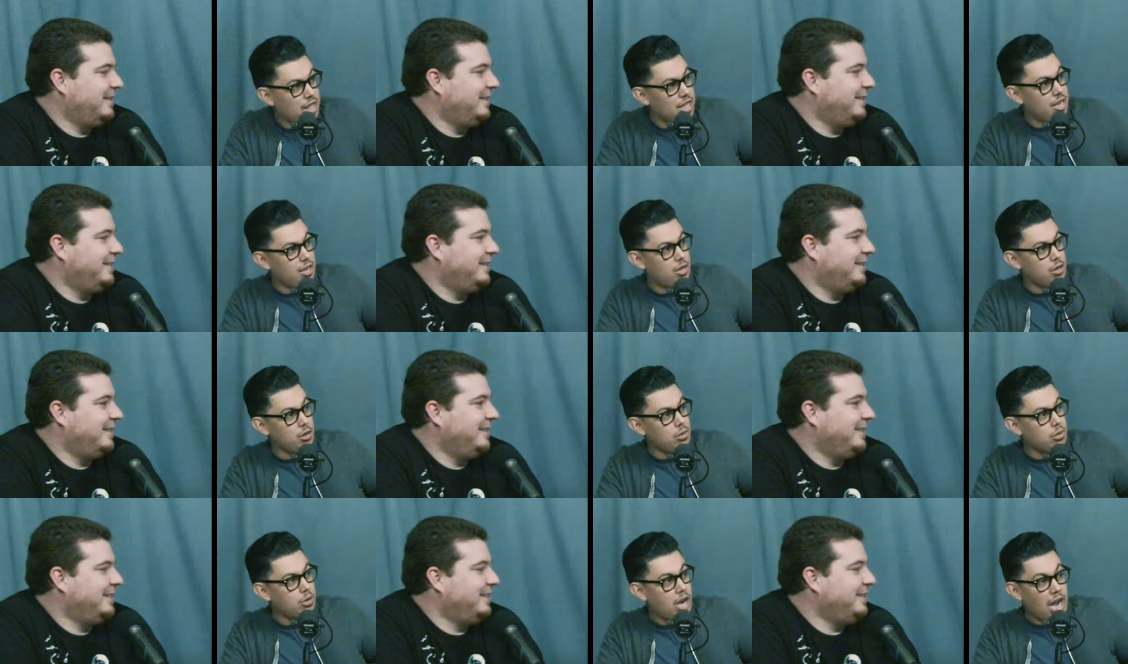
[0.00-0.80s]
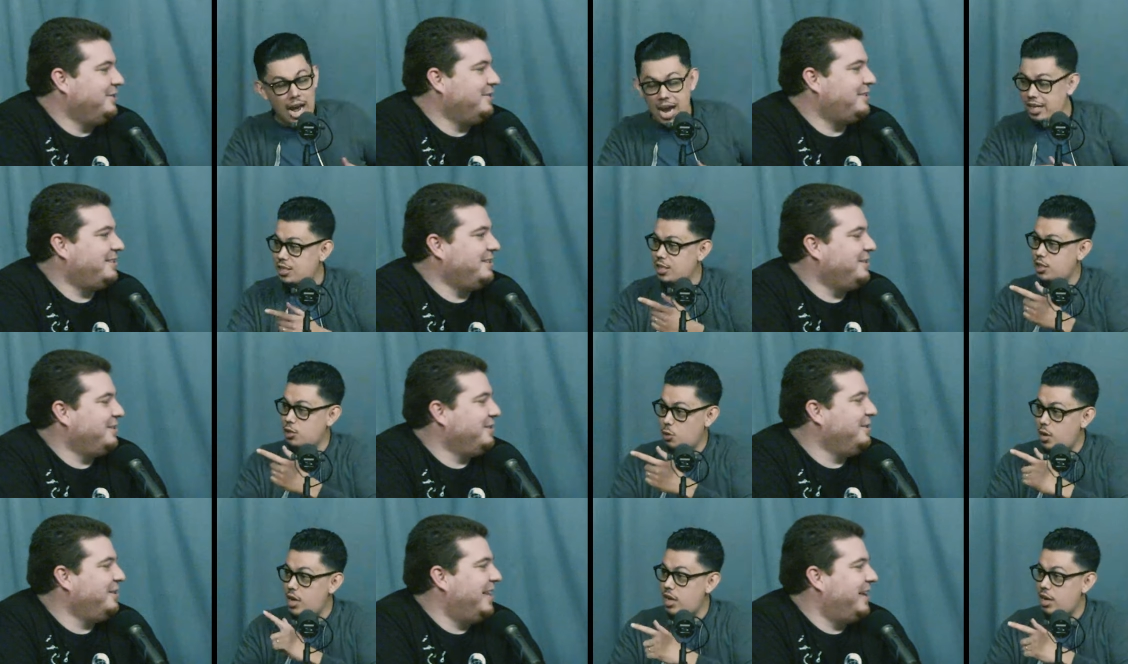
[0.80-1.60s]
Speaker 1: nothing to do. But I actually
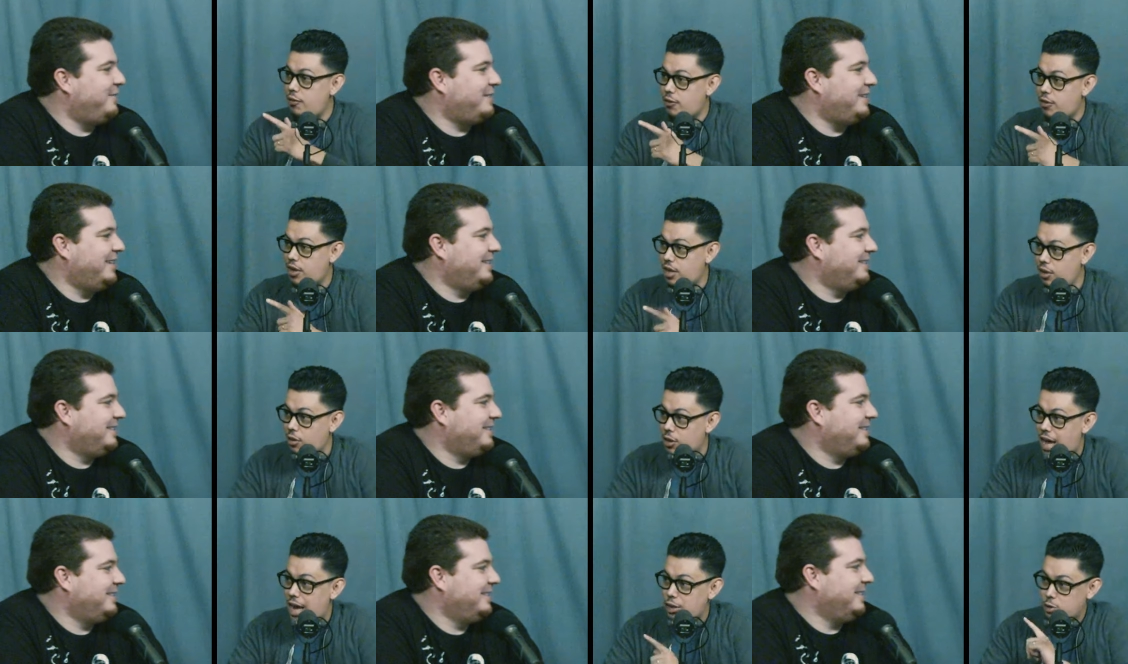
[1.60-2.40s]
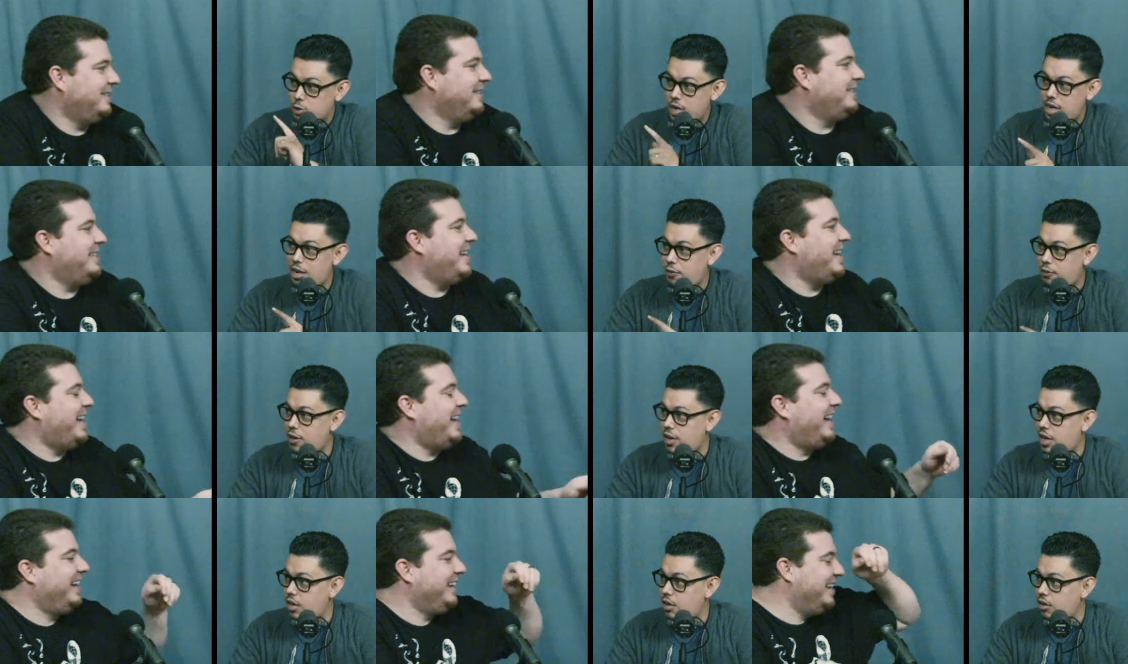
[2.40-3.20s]
joined a different us. guild. We I joined a different
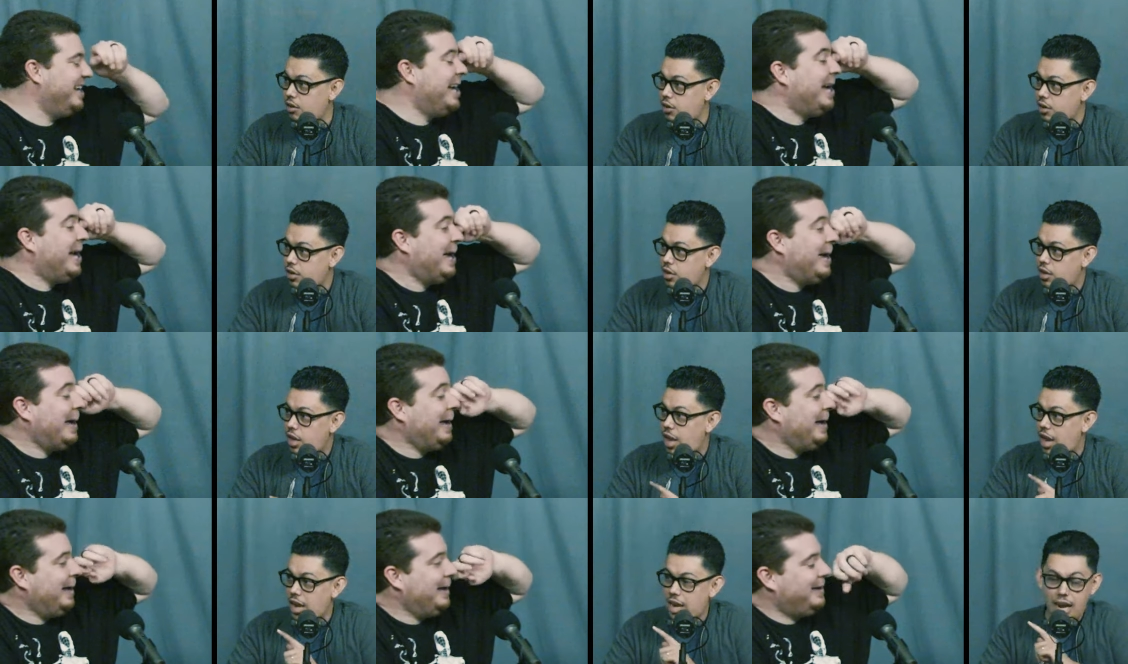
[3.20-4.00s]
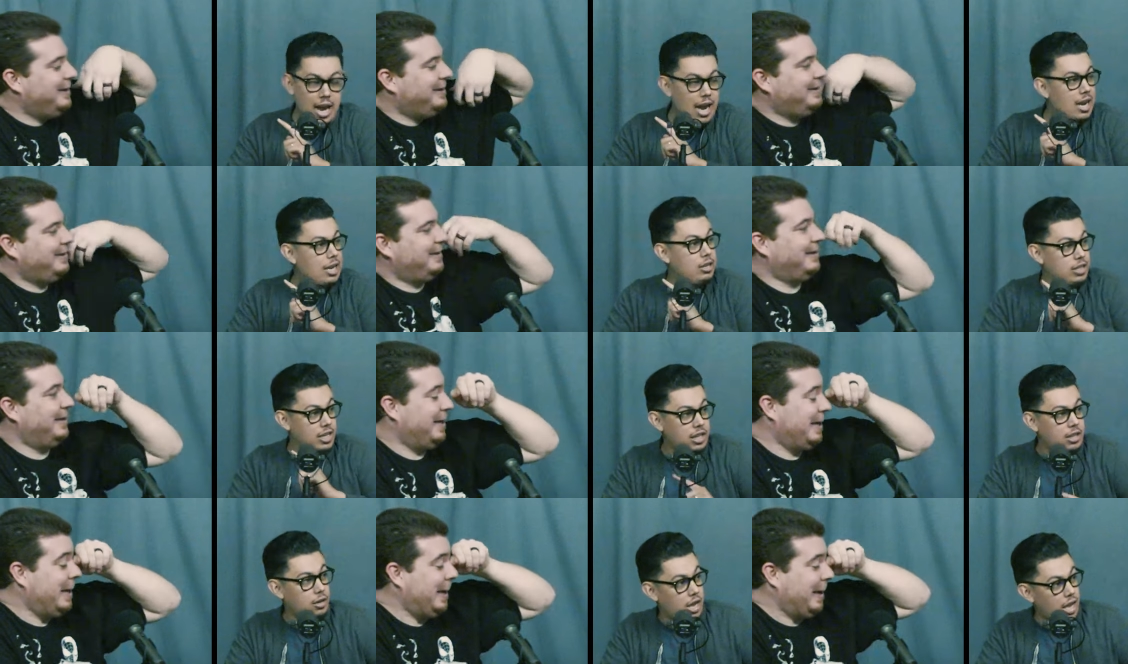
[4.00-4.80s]
yeah, guild. Yeah. And I
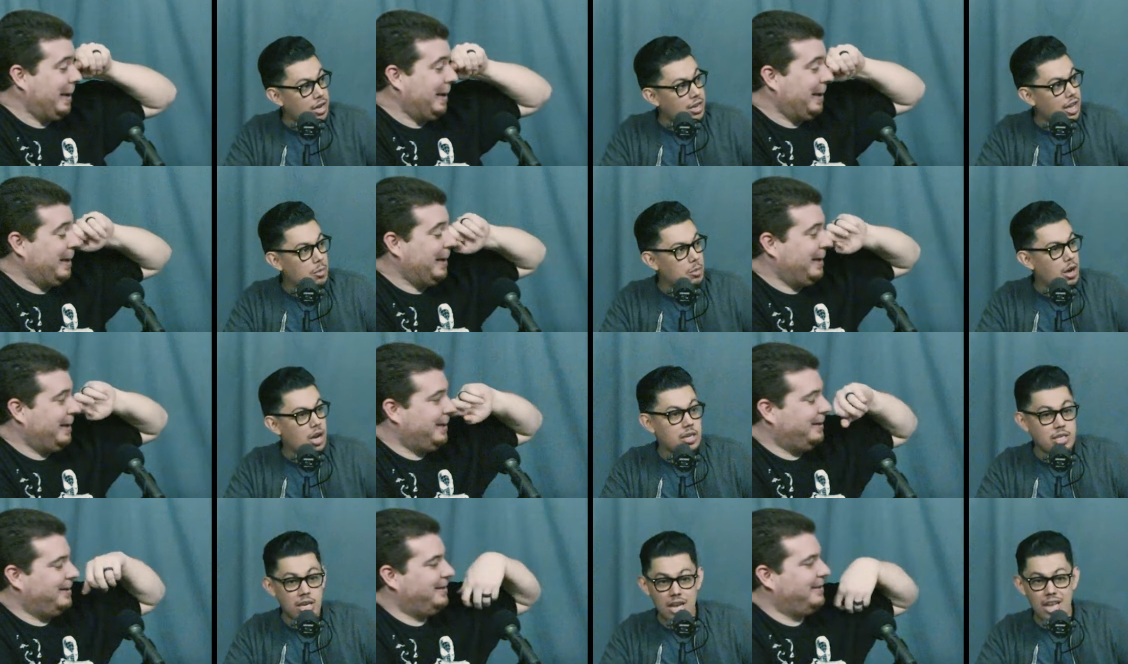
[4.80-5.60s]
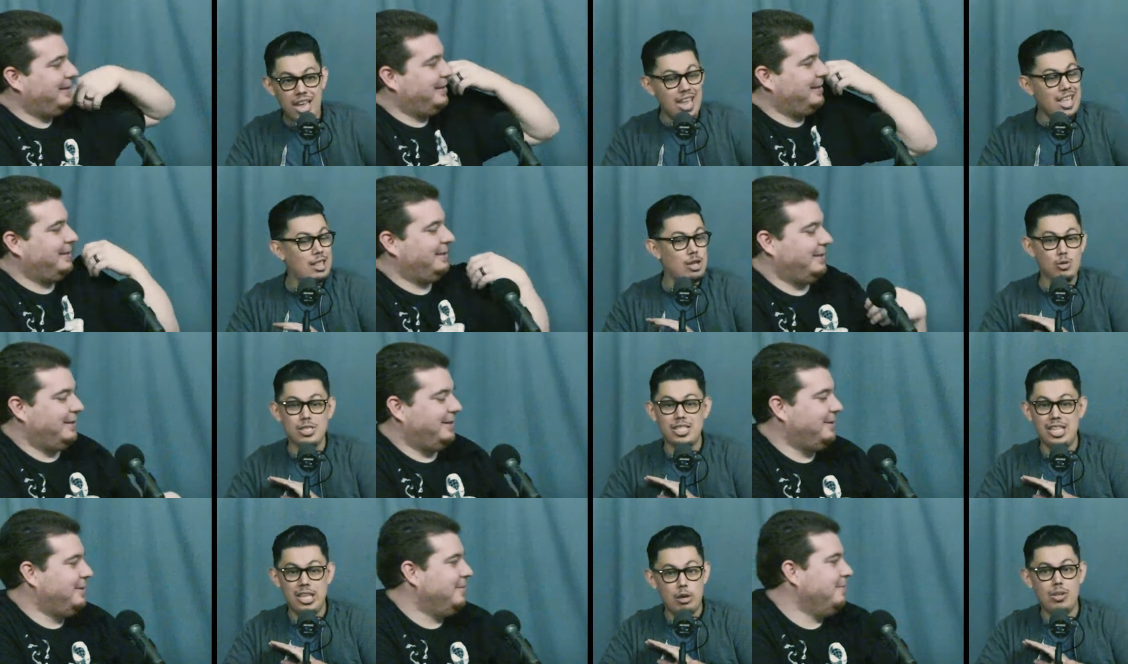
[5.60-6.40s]
did the in game content, and there was
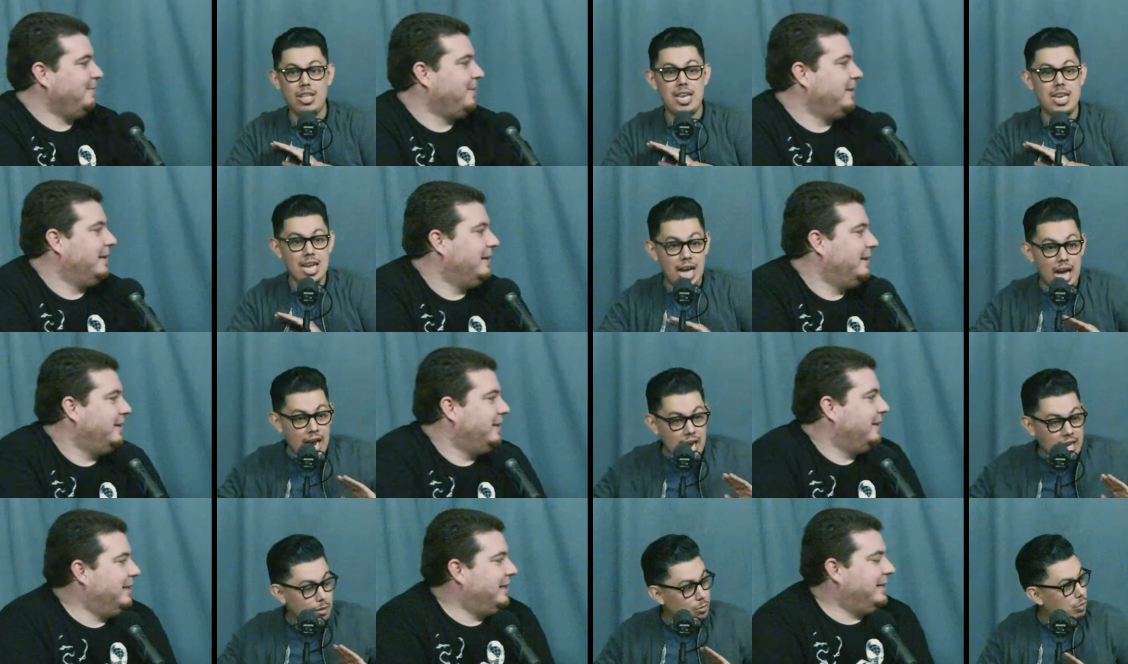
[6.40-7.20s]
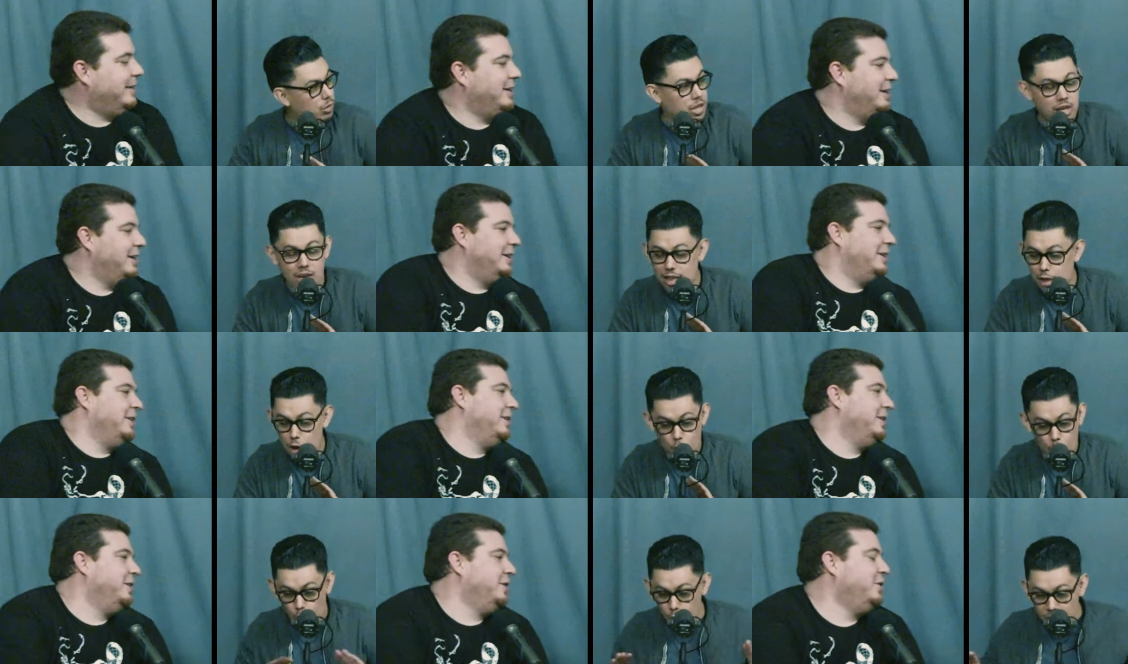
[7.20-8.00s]
literally no, I completed the
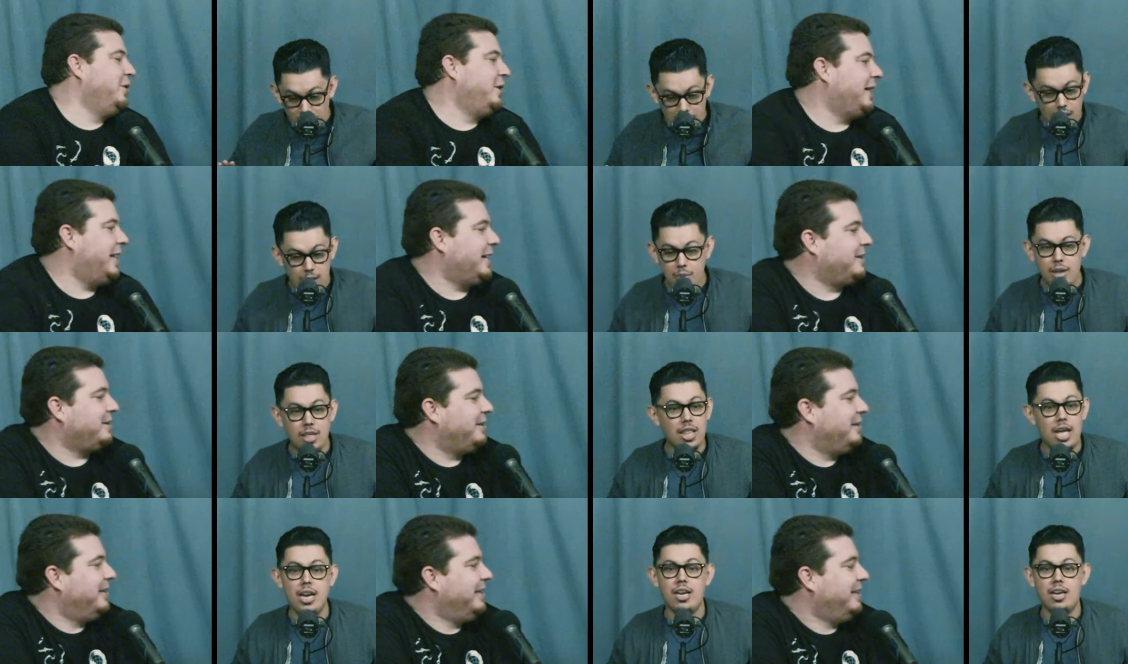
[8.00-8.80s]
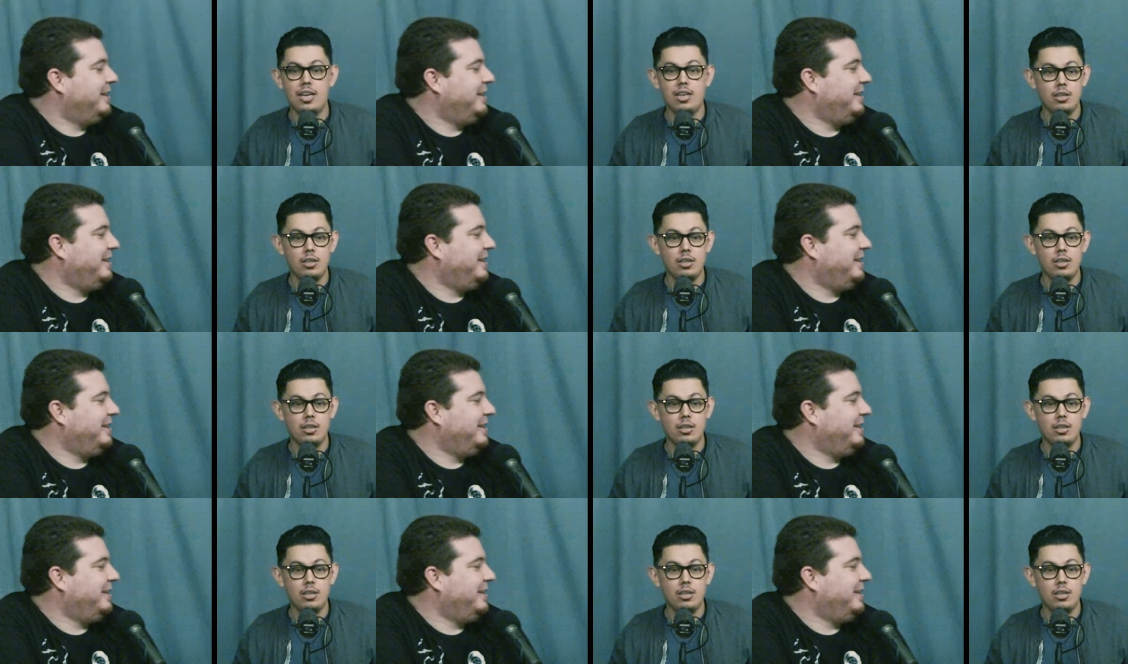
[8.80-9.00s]
whole no, game like, in like